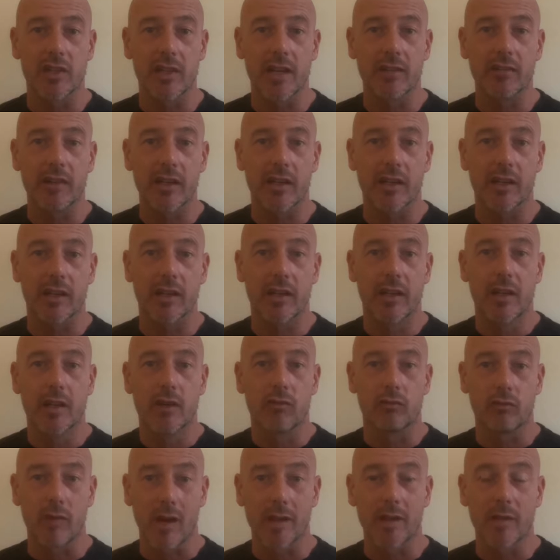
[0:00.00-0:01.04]
generic
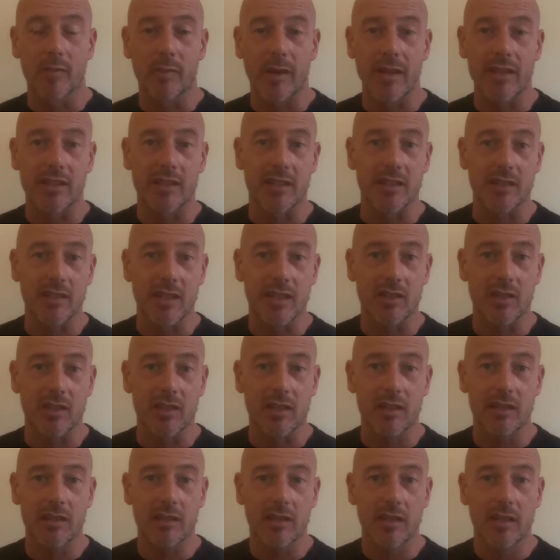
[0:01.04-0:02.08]
running-based
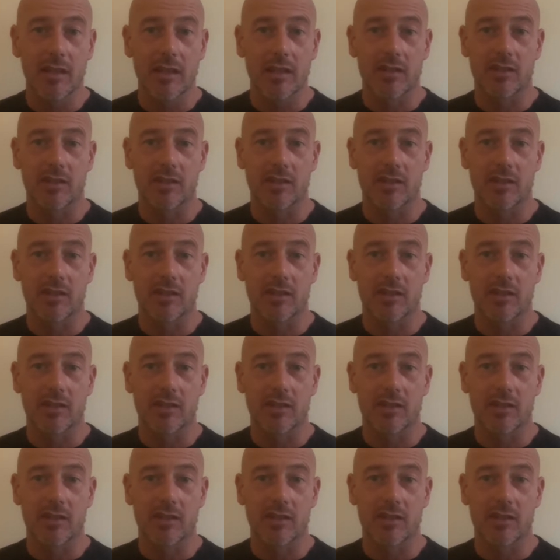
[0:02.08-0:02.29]
conditioning,